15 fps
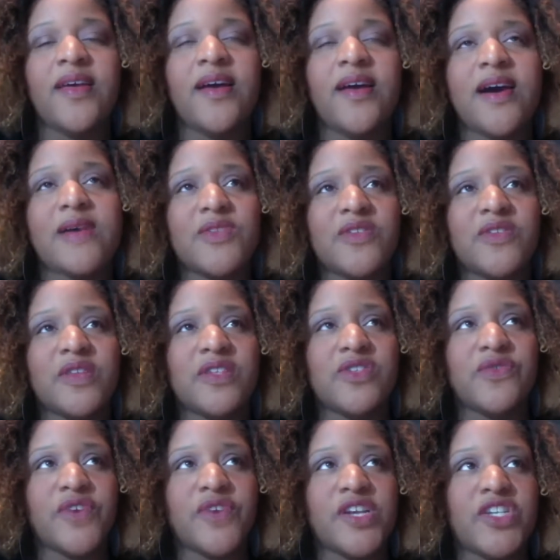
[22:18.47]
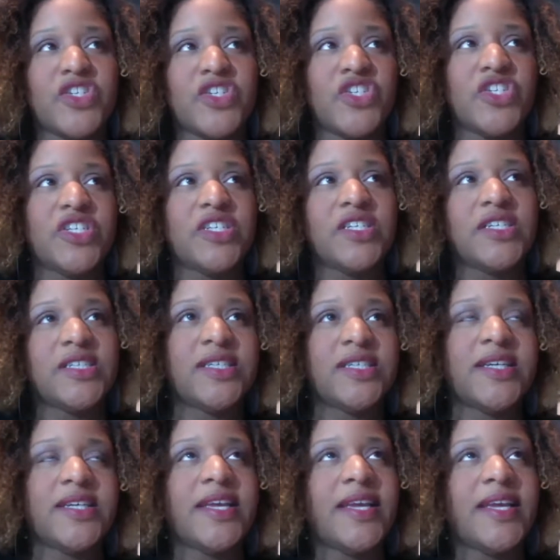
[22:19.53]
So that's French.
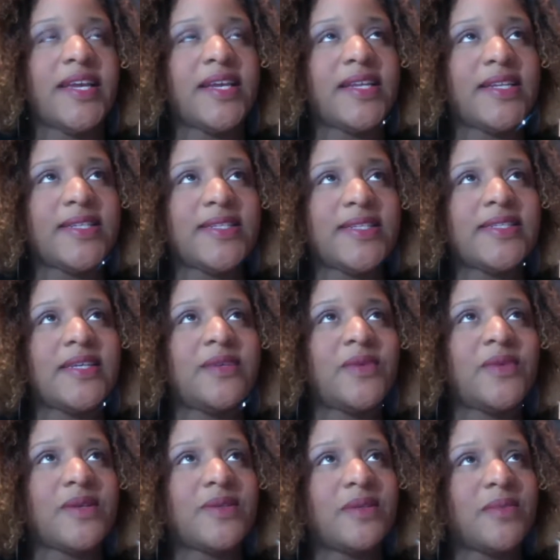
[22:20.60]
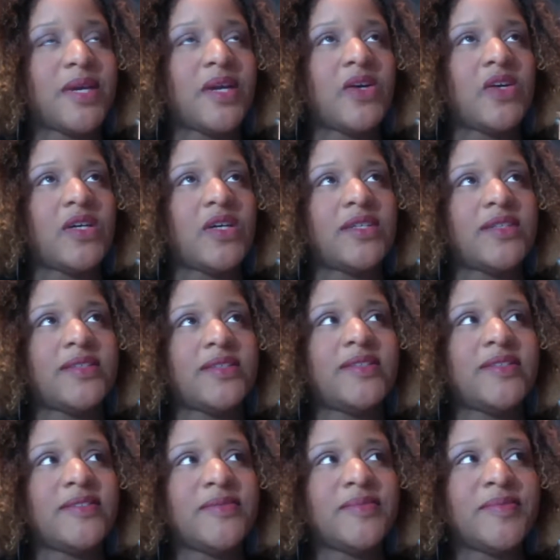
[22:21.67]
And let's see, what else am I on?
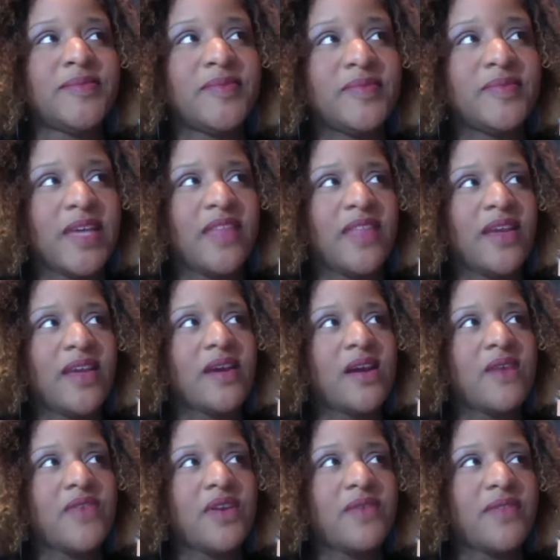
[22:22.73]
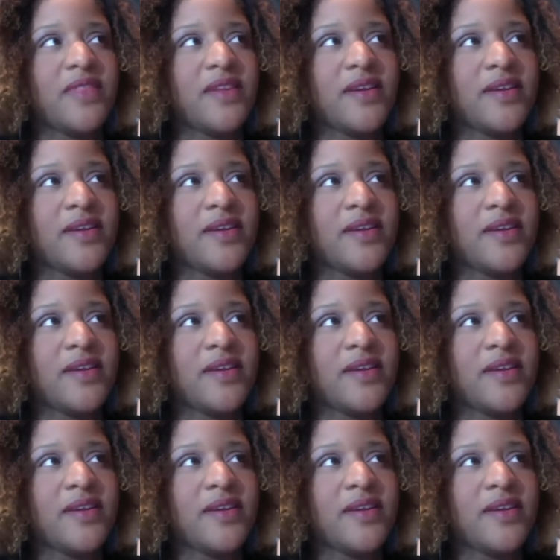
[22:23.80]
I think I covered everything.